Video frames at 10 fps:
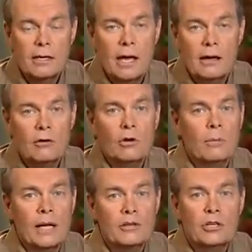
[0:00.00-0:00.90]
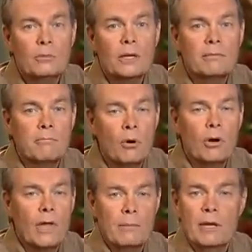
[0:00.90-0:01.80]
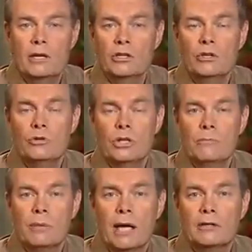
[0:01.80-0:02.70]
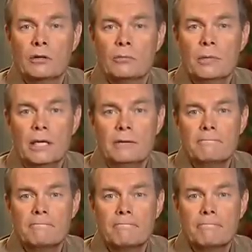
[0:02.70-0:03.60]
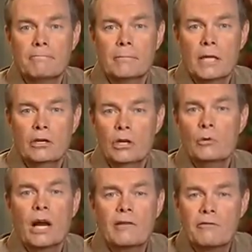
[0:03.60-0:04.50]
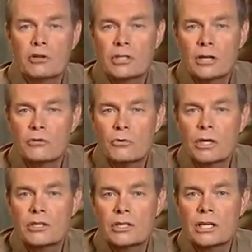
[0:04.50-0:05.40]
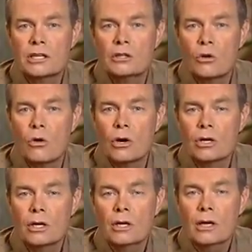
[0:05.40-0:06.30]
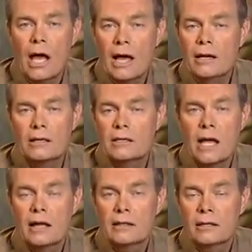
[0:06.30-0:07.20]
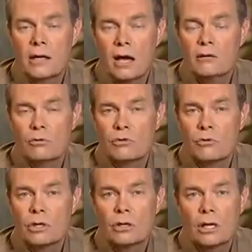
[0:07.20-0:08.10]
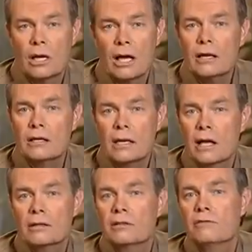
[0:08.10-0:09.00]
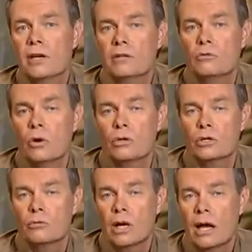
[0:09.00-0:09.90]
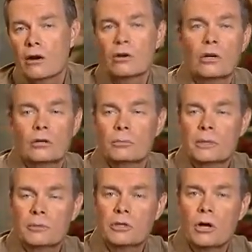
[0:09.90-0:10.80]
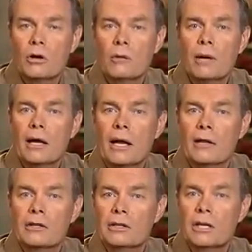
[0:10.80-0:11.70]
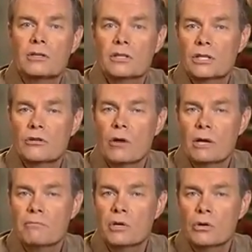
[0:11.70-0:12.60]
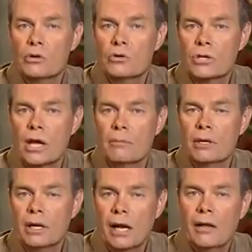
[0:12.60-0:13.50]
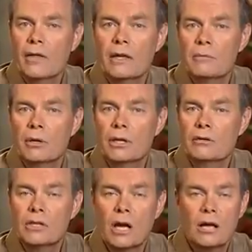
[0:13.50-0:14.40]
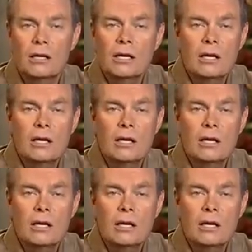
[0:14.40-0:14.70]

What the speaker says: I don't know about you, but boy, that made a huge impact on me. You know, when I first got to really seeking the Lord, I didn't doubt that God was real, and I didn't doubt that faith worked. And when I heard other people talk about how that they had seen great miracles happen and how they had believed God,